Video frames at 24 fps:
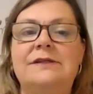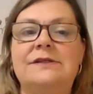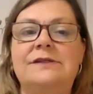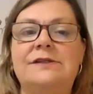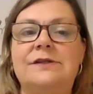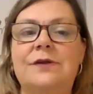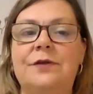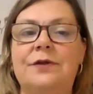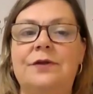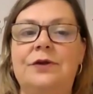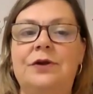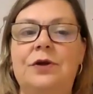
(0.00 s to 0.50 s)

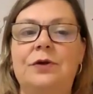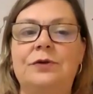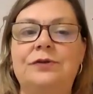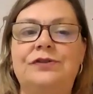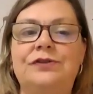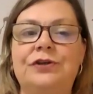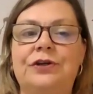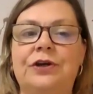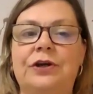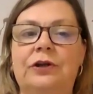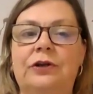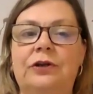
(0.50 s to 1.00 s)
So the
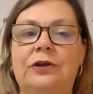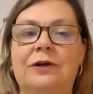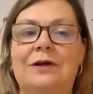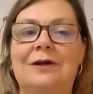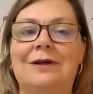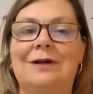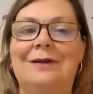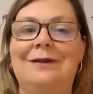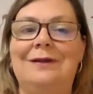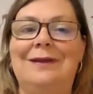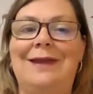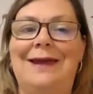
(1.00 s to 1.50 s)
notes are going to
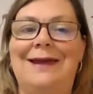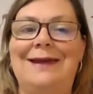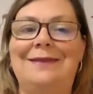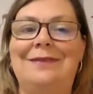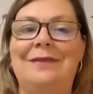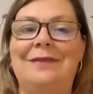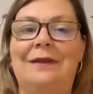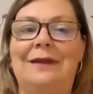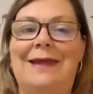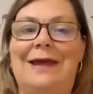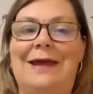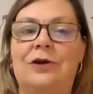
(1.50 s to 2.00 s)
look like
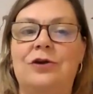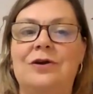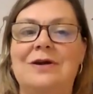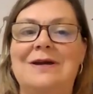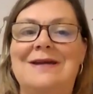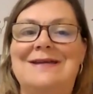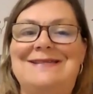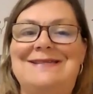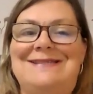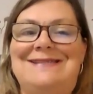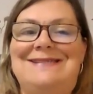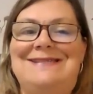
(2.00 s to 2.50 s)
the
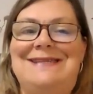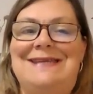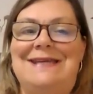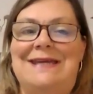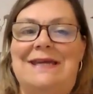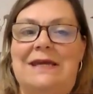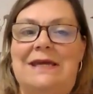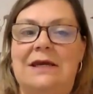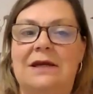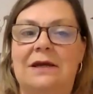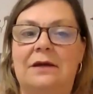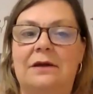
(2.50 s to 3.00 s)
letter
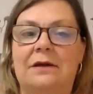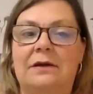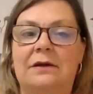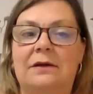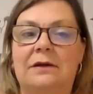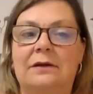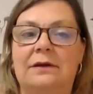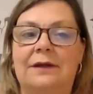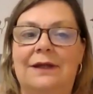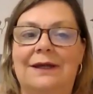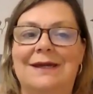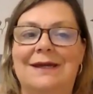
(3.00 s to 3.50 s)
D,
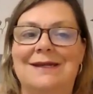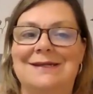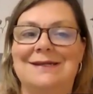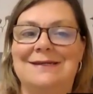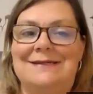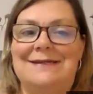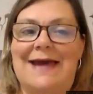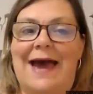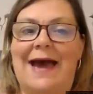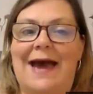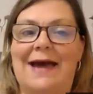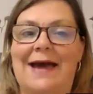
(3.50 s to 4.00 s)
like
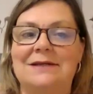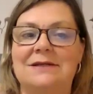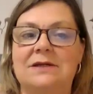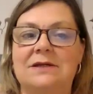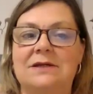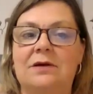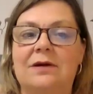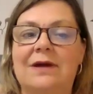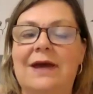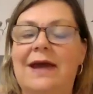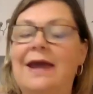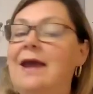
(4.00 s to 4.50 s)
in dad,
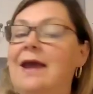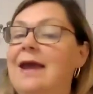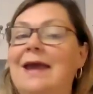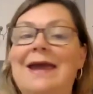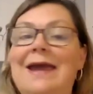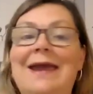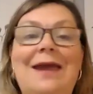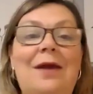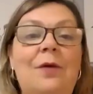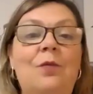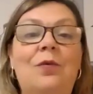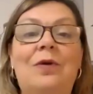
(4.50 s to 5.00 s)
okay?
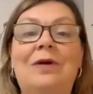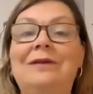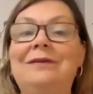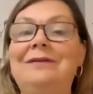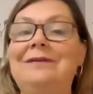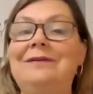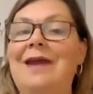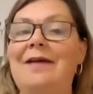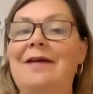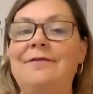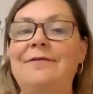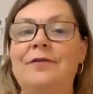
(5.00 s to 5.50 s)
It will
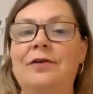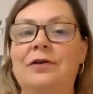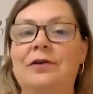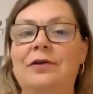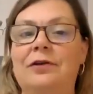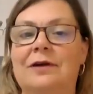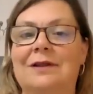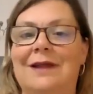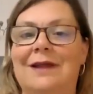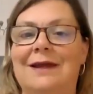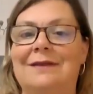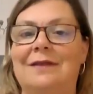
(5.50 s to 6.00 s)
never
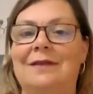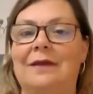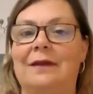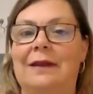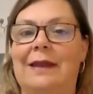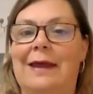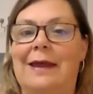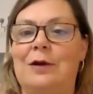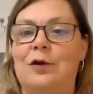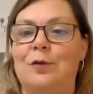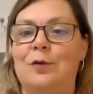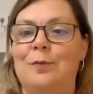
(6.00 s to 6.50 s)
look like the
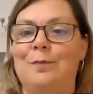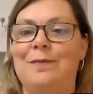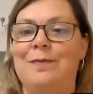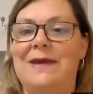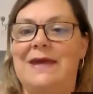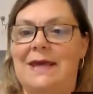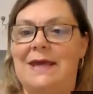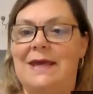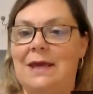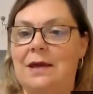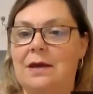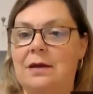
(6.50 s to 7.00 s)
letter
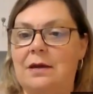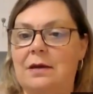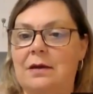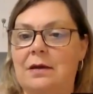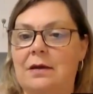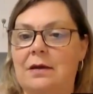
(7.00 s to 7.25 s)
B.